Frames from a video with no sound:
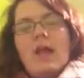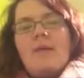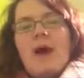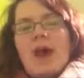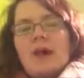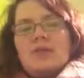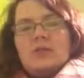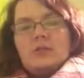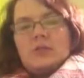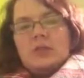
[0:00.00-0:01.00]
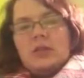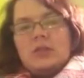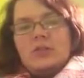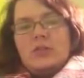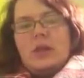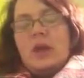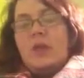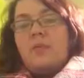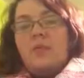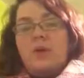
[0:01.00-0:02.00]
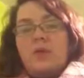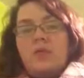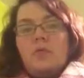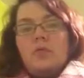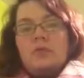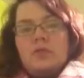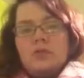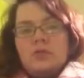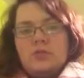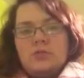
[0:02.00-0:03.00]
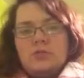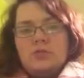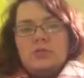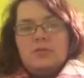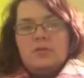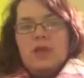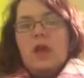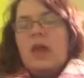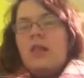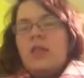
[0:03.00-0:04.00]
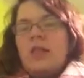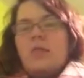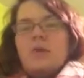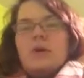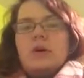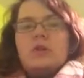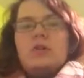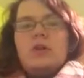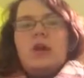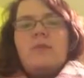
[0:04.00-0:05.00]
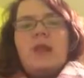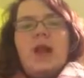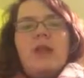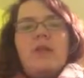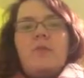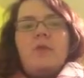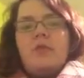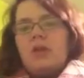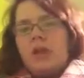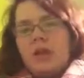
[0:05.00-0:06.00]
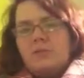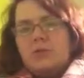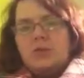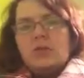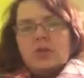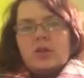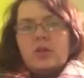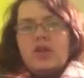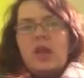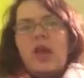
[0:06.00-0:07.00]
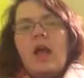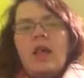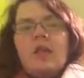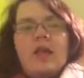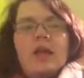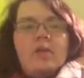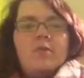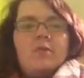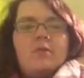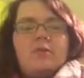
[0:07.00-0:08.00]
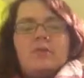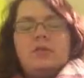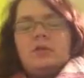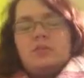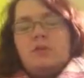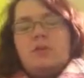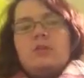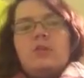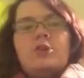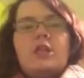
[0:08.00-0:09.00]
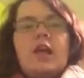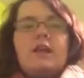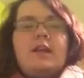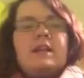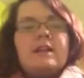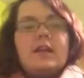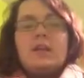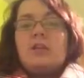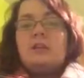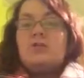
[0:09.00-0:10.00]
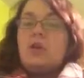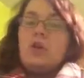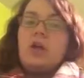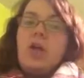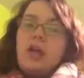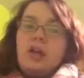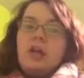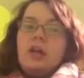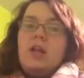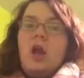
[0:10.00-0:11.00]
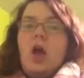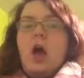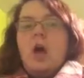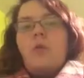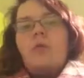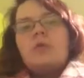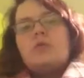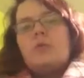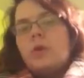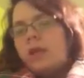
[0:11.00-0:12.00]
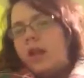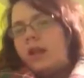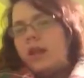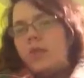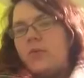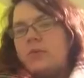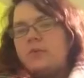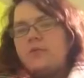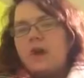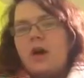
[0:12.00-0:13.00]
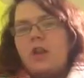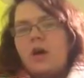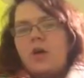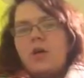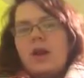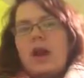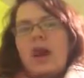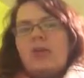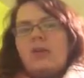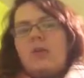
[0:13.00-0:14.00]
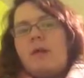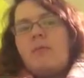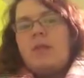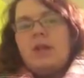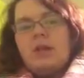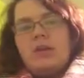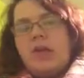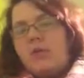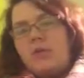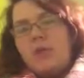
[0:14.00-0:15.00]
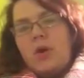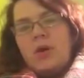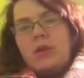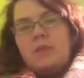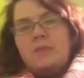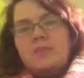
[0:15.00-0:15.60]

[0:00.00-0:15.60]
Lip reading: In my high school, students will become researchers. They will determine how they want their game to look. They will research techniques they can use to create it, what storyline they want to follow, and how to go about putting their game on the market.